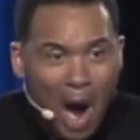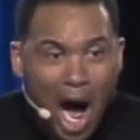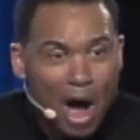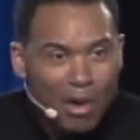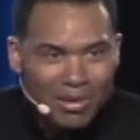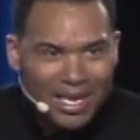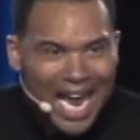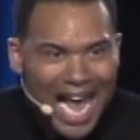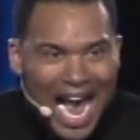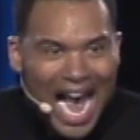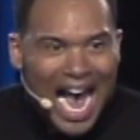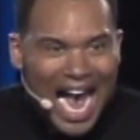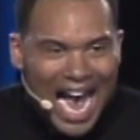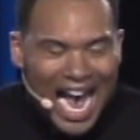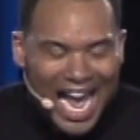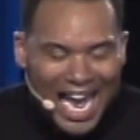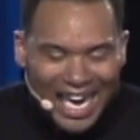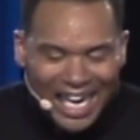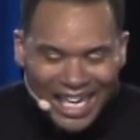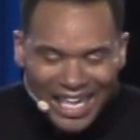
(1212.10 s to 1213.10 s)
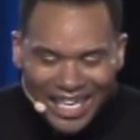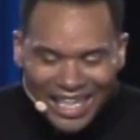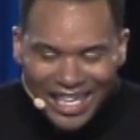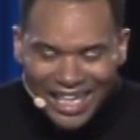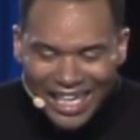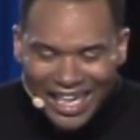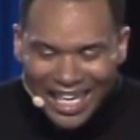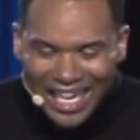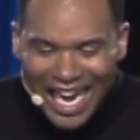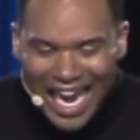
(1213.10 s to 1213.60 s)
won't die.
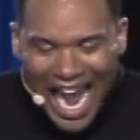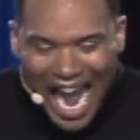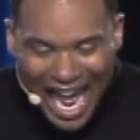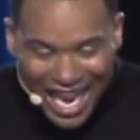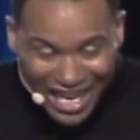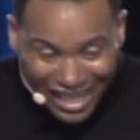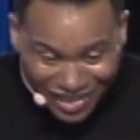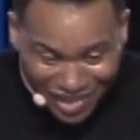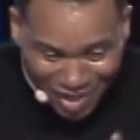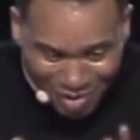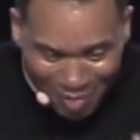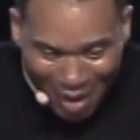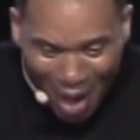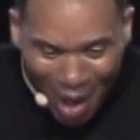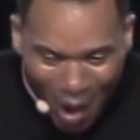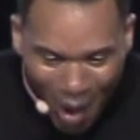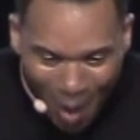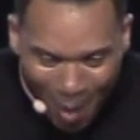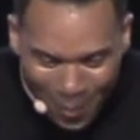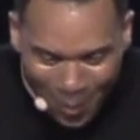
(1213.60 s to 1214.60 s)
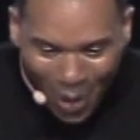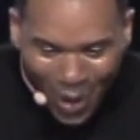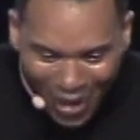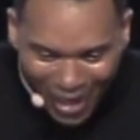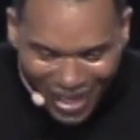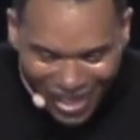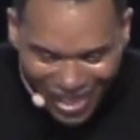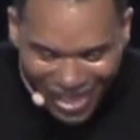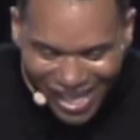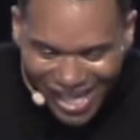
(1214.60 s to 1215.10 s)
And this is my whole
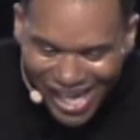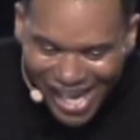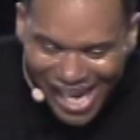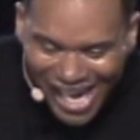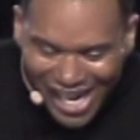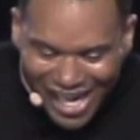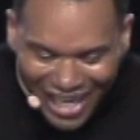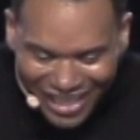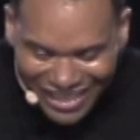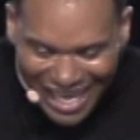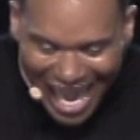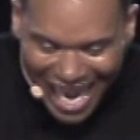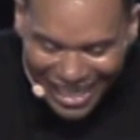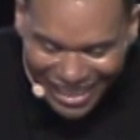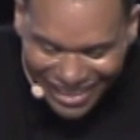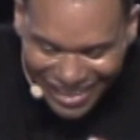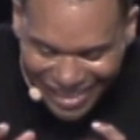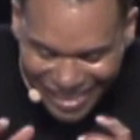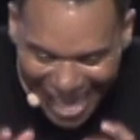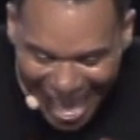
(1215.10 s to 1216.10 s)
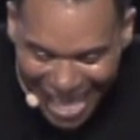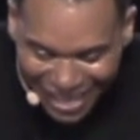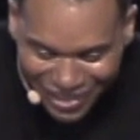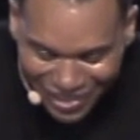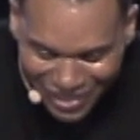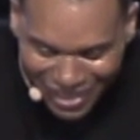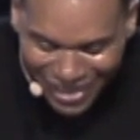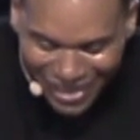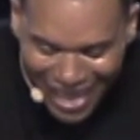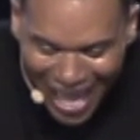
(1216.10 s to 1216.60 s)
point, is that he
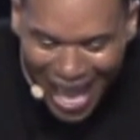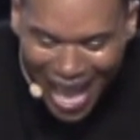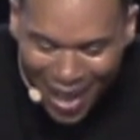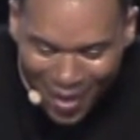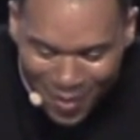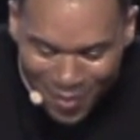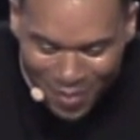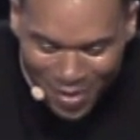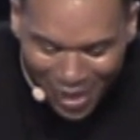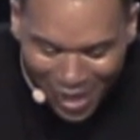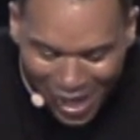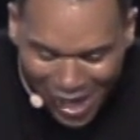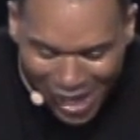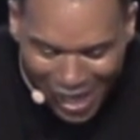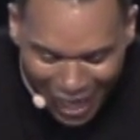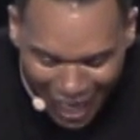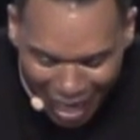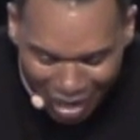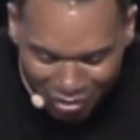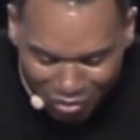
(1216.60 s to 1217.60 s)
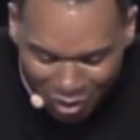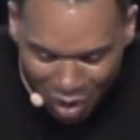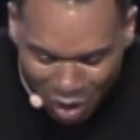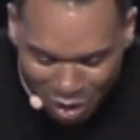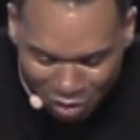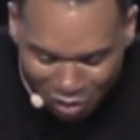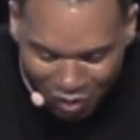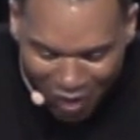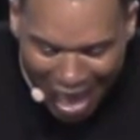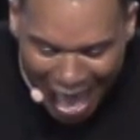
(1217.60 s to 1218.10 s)
says to them in
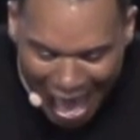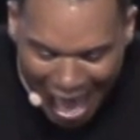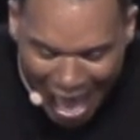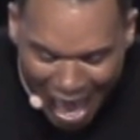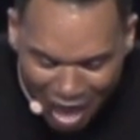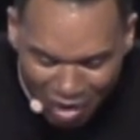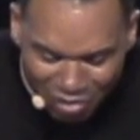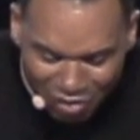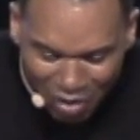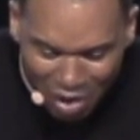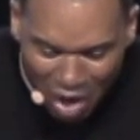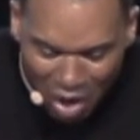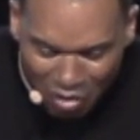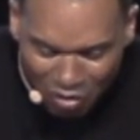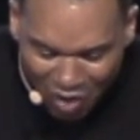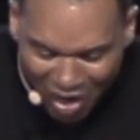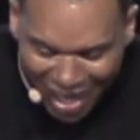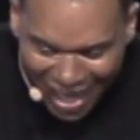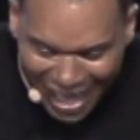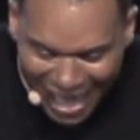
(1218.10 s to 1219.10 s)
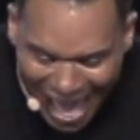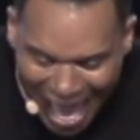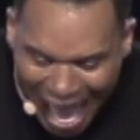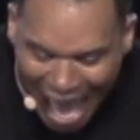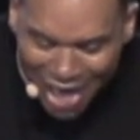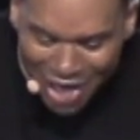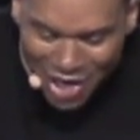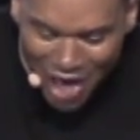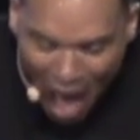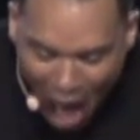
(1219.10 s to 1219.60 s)
verse 5, for
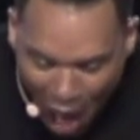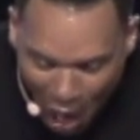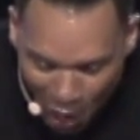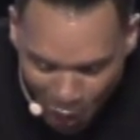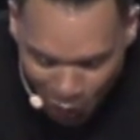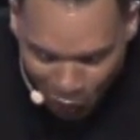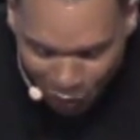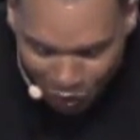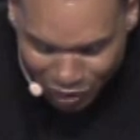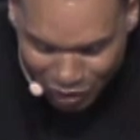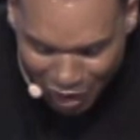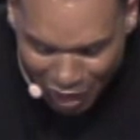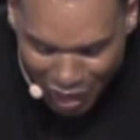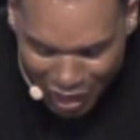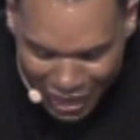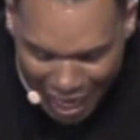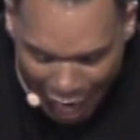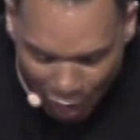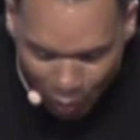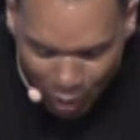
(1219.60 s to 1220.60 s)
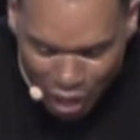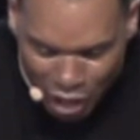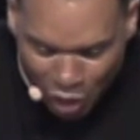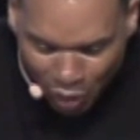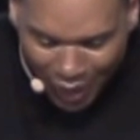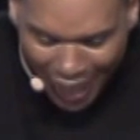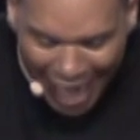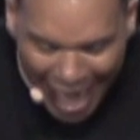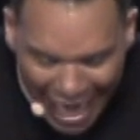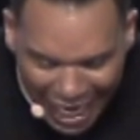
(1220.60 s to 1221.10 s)
God knows that when
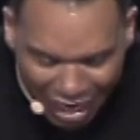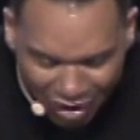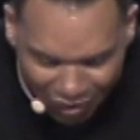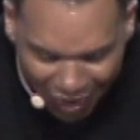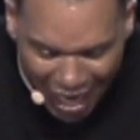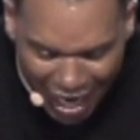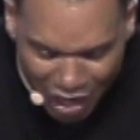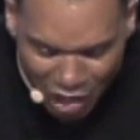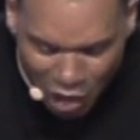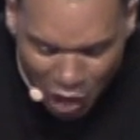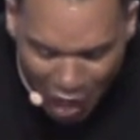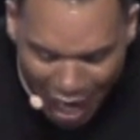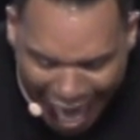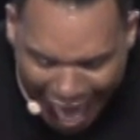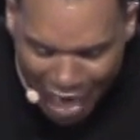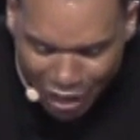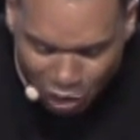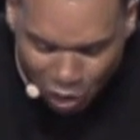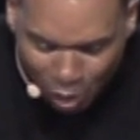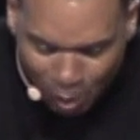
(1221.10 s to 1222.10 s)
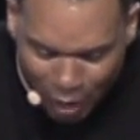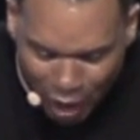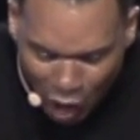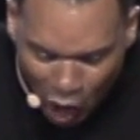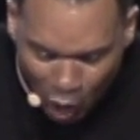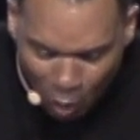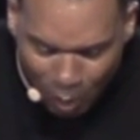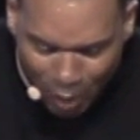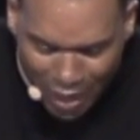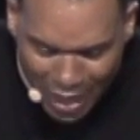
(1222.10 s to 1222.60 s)
you eat of it, your eyes will be
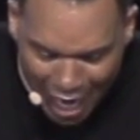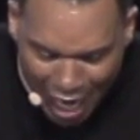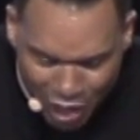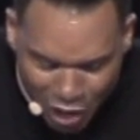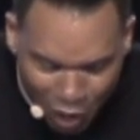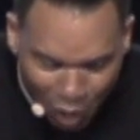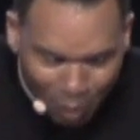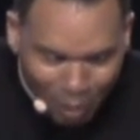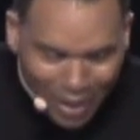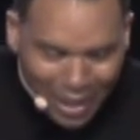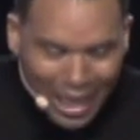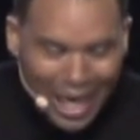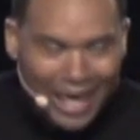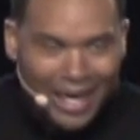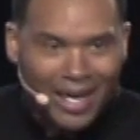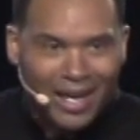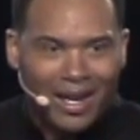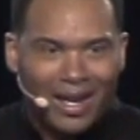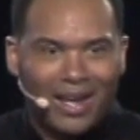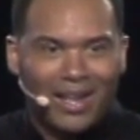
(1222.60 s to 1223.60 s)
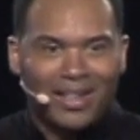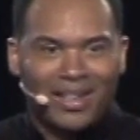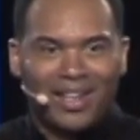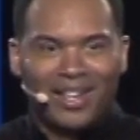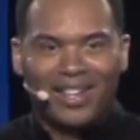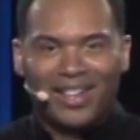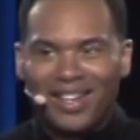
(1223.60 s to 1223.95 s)
open and you'll be like God.